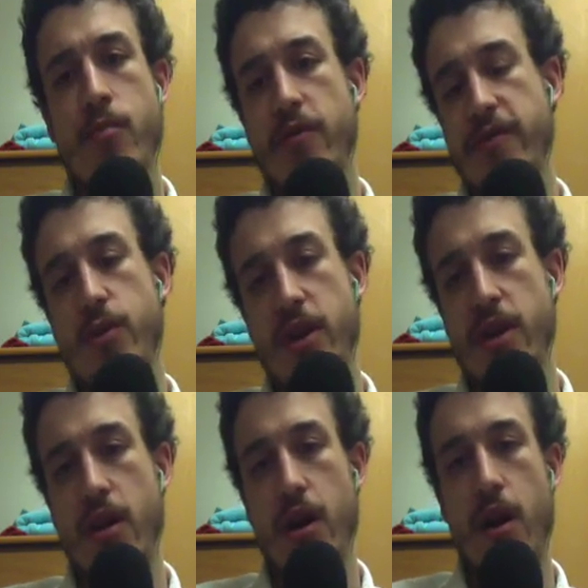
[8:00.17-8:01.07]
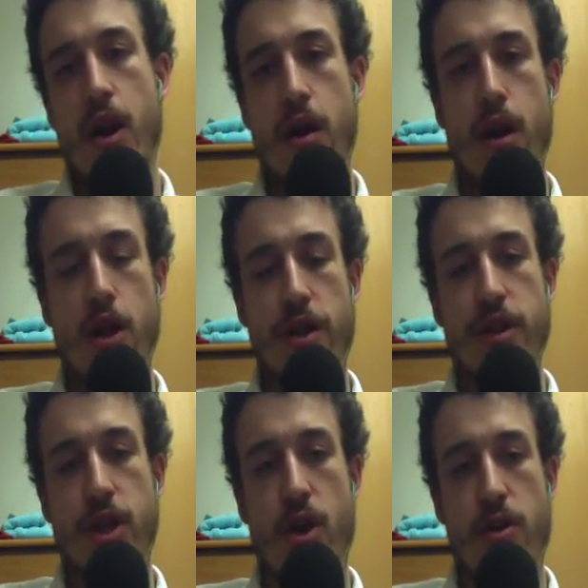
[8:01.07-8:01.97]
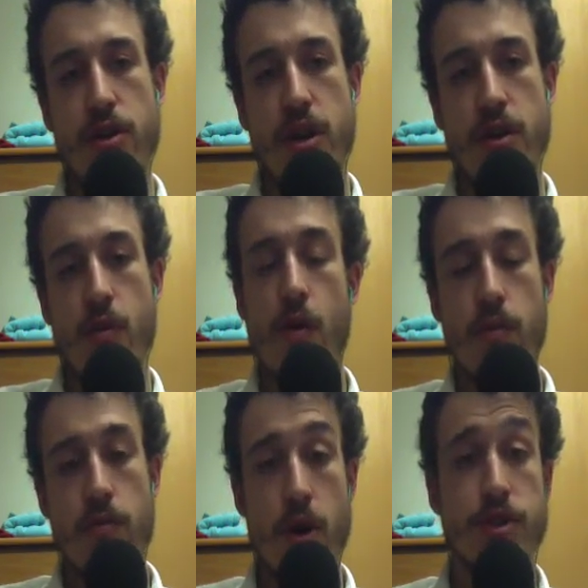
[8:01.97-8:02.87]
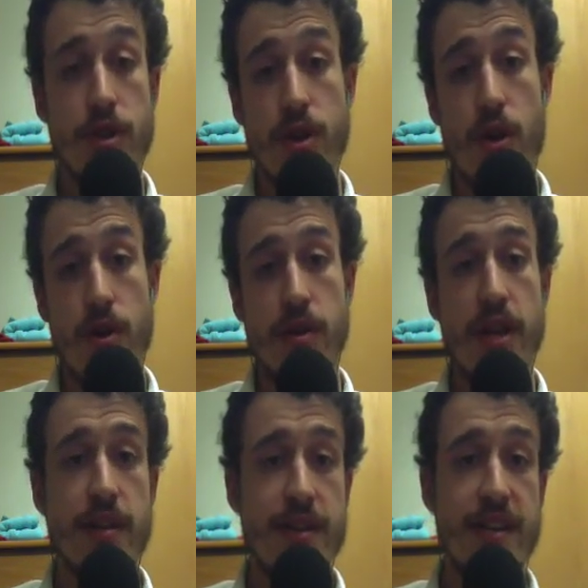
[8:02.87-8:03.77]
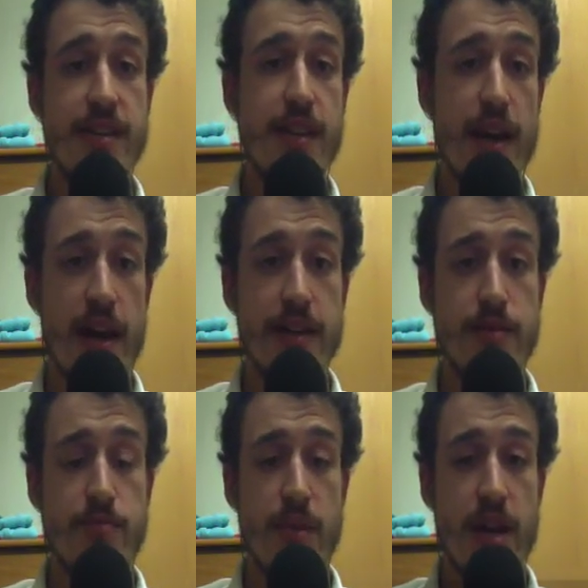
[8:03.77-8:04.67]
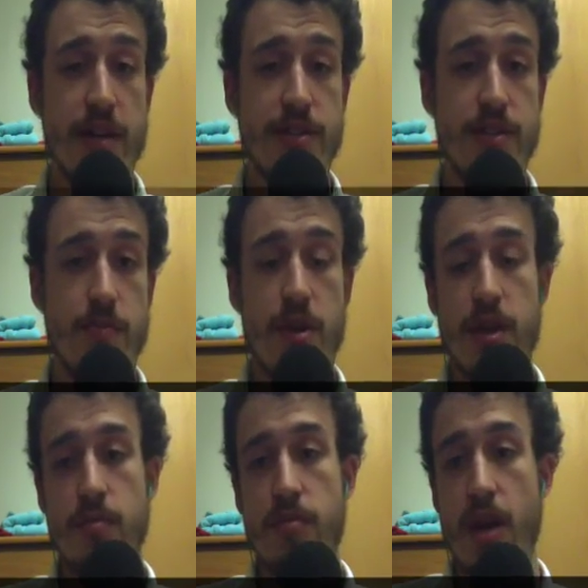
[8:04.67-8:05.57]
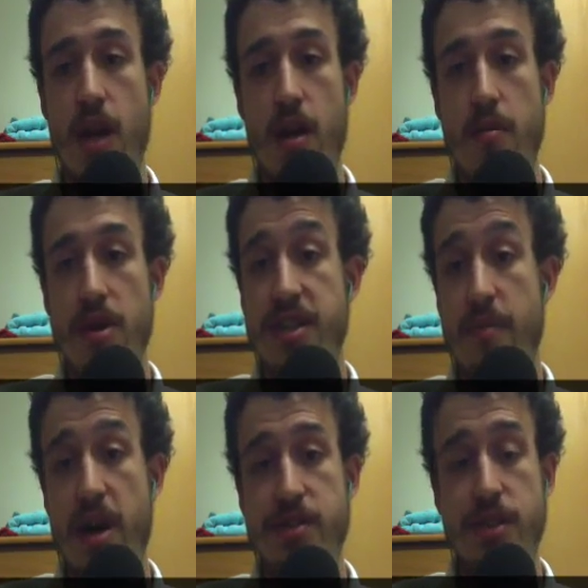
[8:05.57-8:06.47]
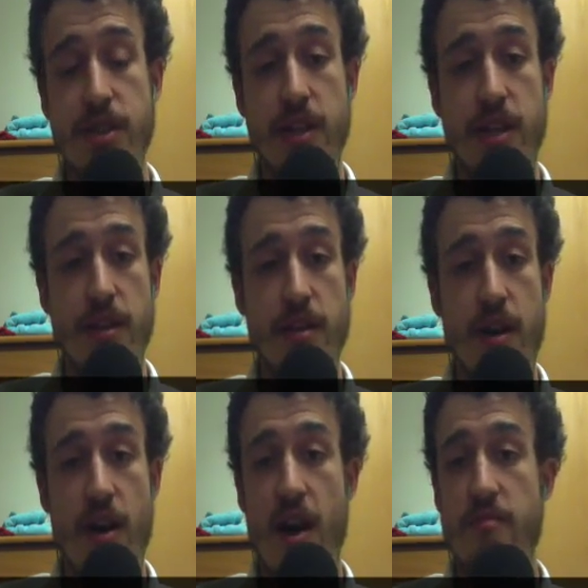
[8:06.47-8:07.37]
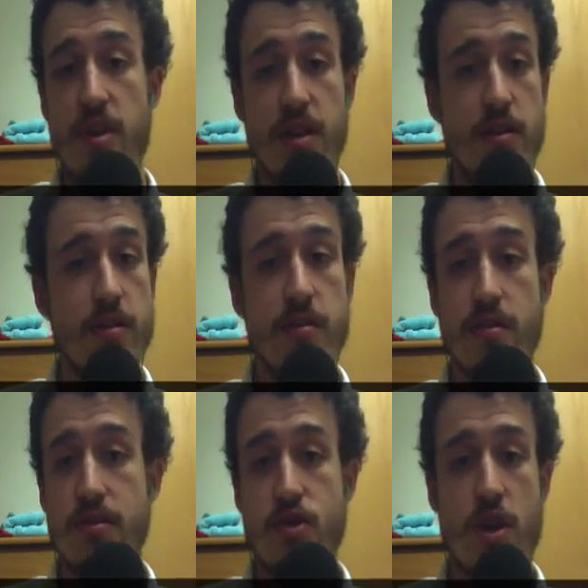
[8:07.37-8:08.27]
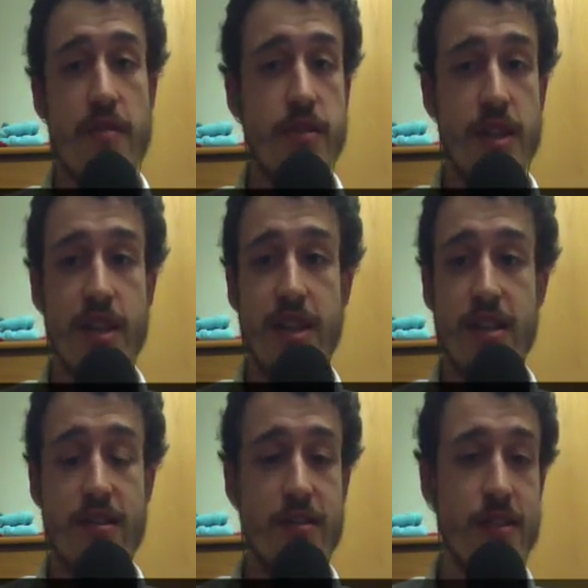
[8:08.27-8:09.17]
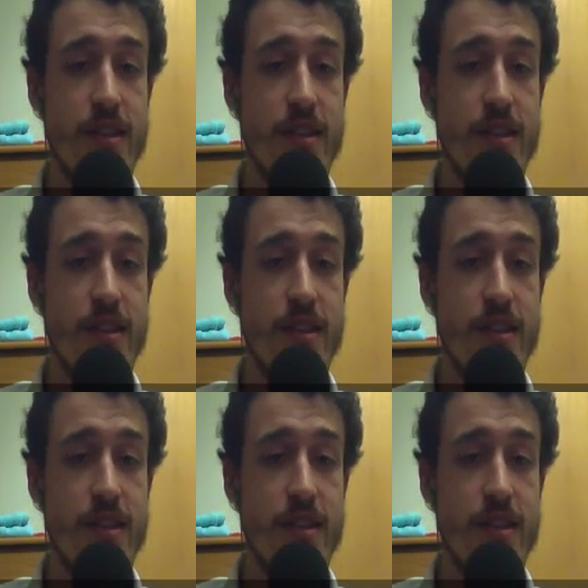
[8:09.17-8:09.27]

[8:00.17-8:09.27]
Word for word: reviewing uh, a lot of the code, well, most of the code that Di has has submitted because I basically uh, I've been traveling and